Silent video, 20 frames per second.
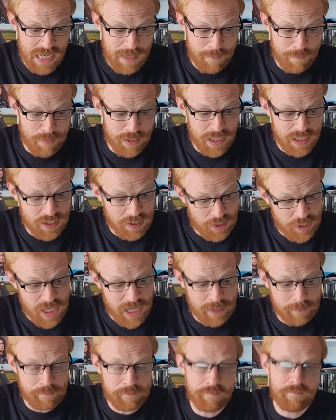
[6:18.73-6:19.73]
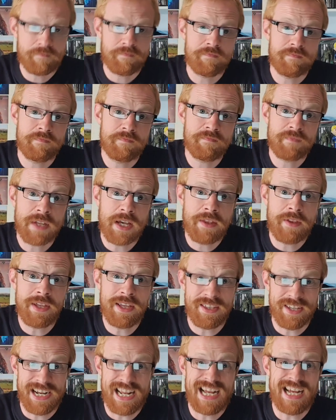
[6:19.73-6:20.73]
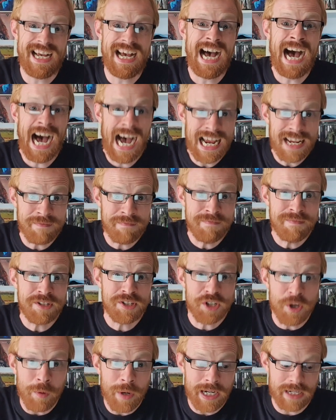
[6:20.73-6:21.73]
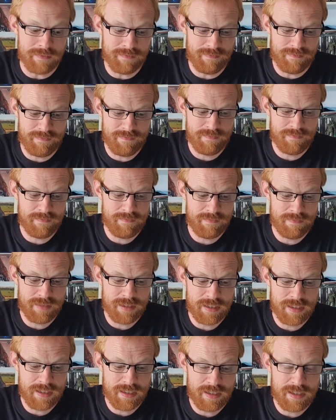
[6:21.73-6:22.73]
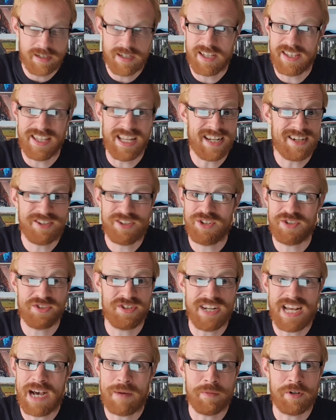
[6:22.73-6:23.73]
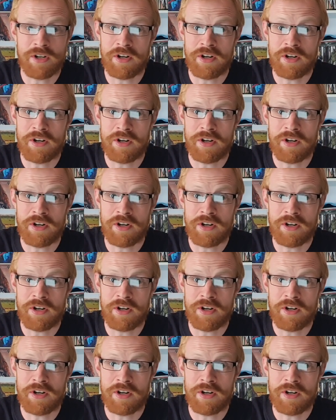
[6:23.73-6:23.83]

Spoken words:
But it's a thing that I'm doing, and that doesn't happen